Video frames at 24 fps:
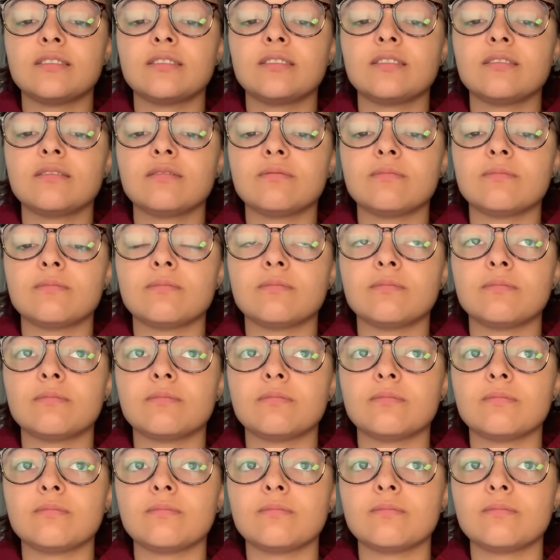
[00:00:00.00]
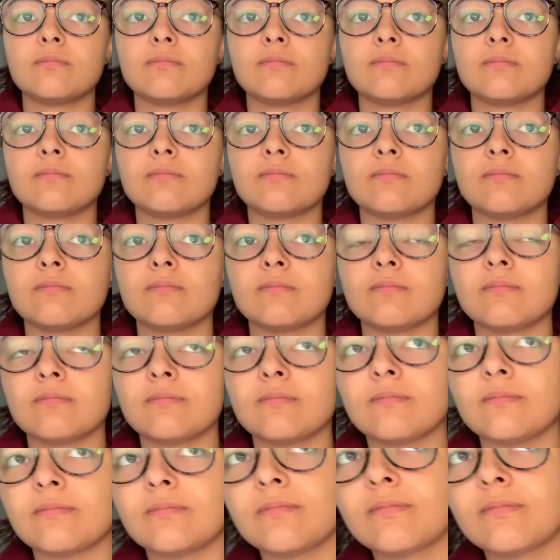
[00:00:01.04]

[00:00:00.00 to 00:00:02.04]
Nothing is said.